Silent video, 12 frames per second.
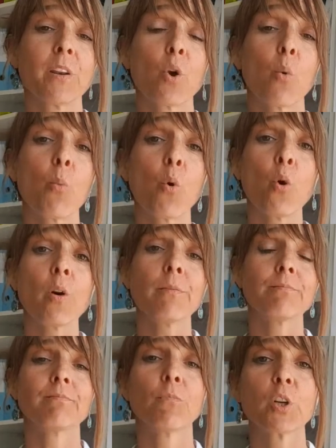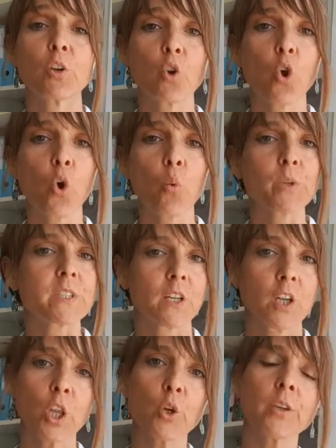to know more, want to know what's
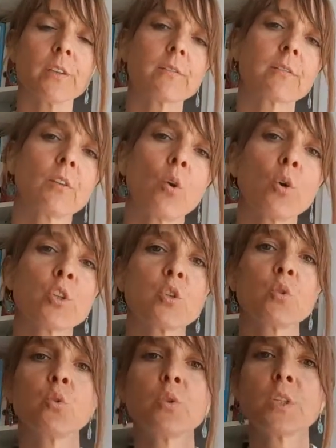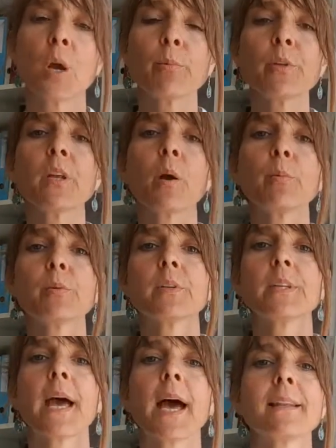included, go to
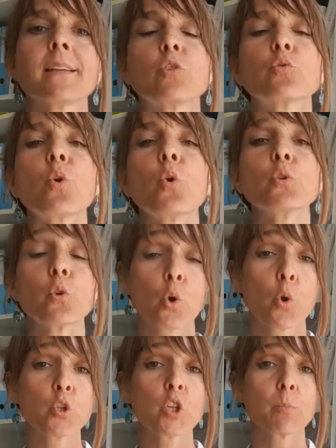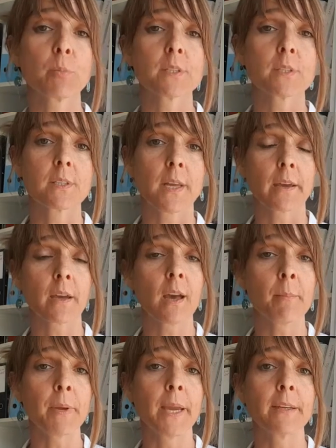
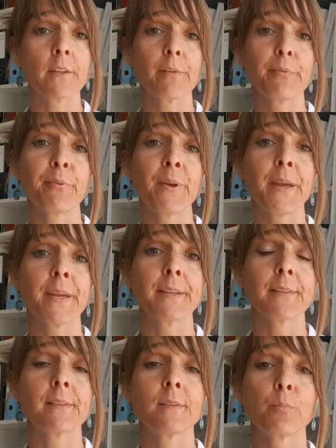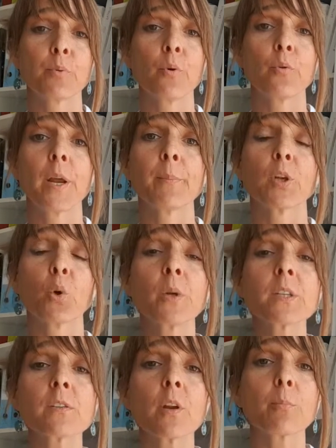www.growyourcoachingbusiness.com and you'll find the program, the
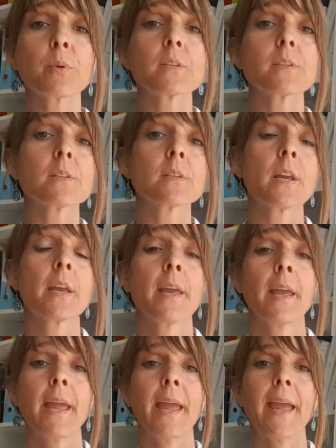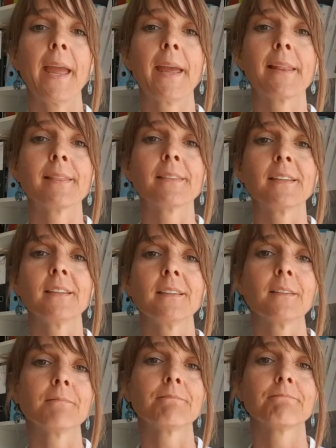Quick Start Business, and
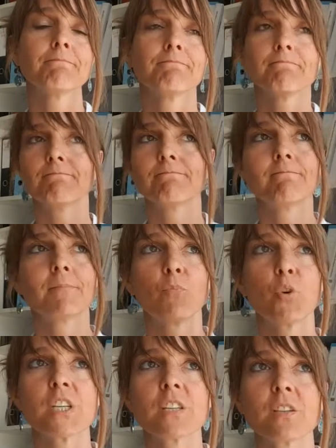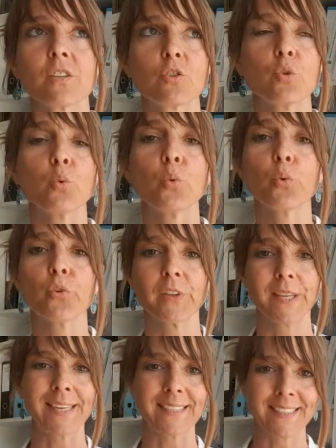the rest of the tools and
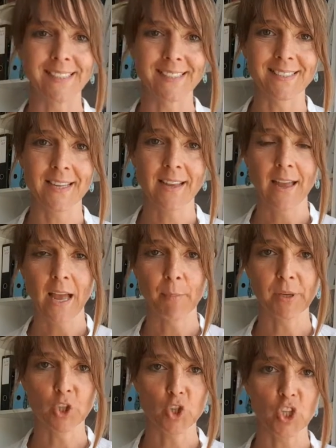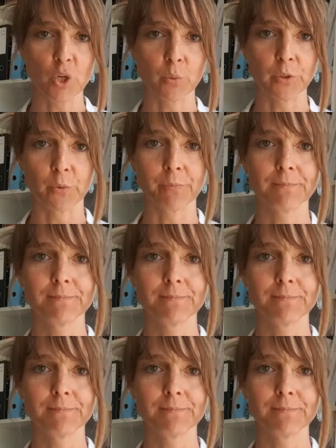techniques I'm going to share with you.